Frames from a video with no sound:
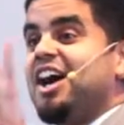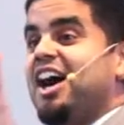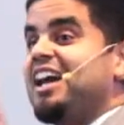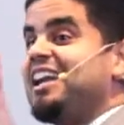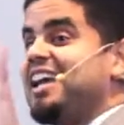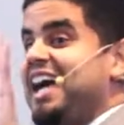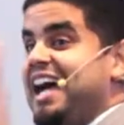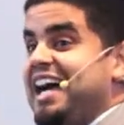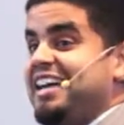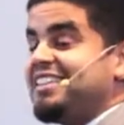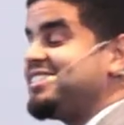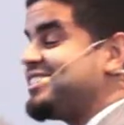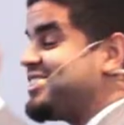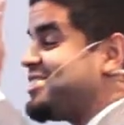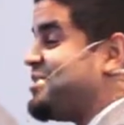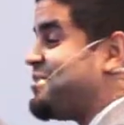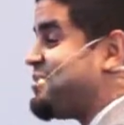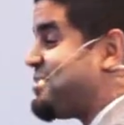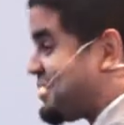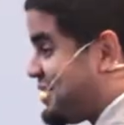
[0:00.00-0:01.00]
God
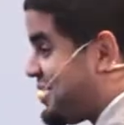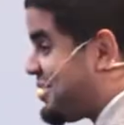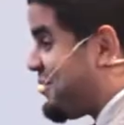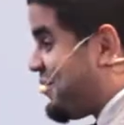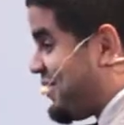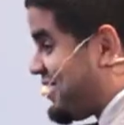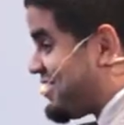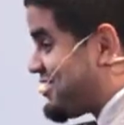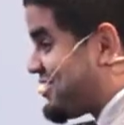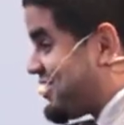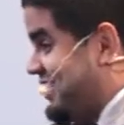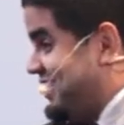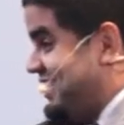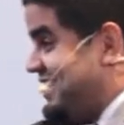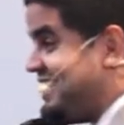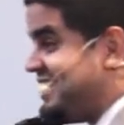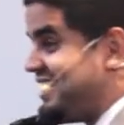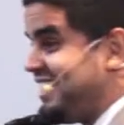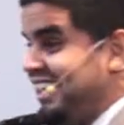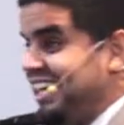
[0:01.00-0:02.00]
asks him three
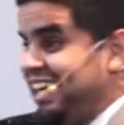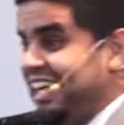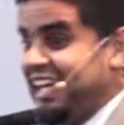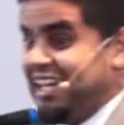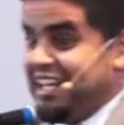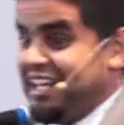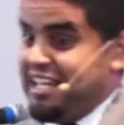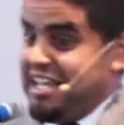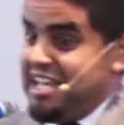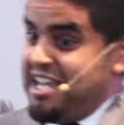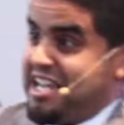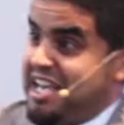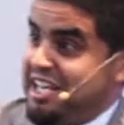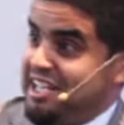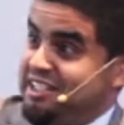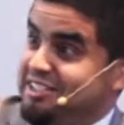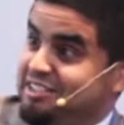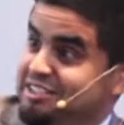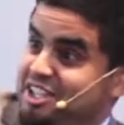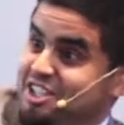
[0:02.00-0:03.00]
questions, and he
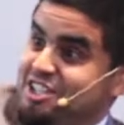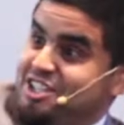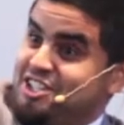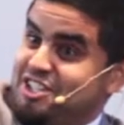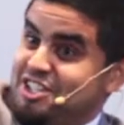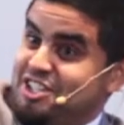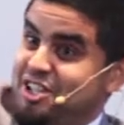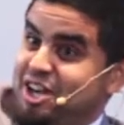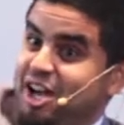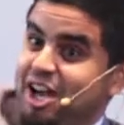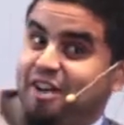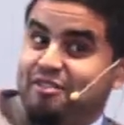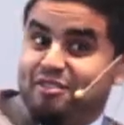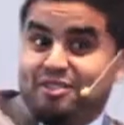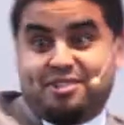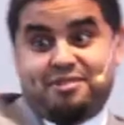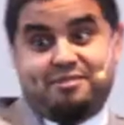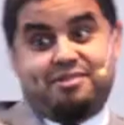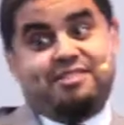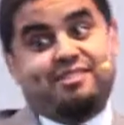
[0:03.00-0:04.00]
kind of dishes it
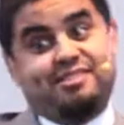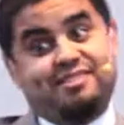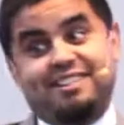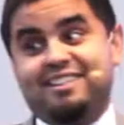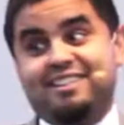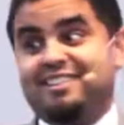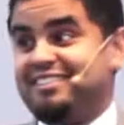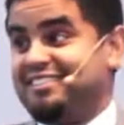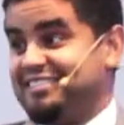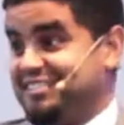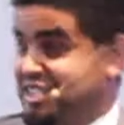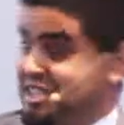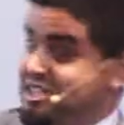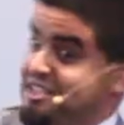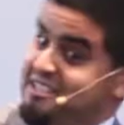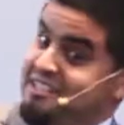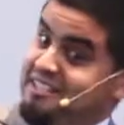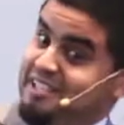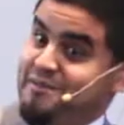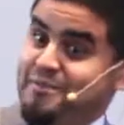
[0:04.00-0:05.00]
off. He's like,
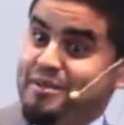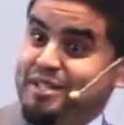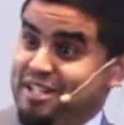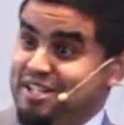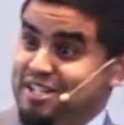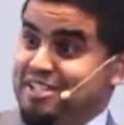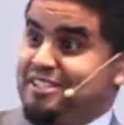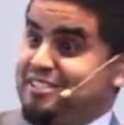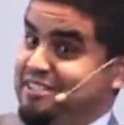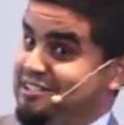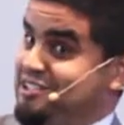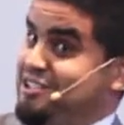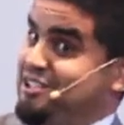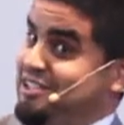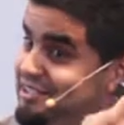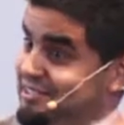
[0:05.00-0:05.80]
I mean, listen,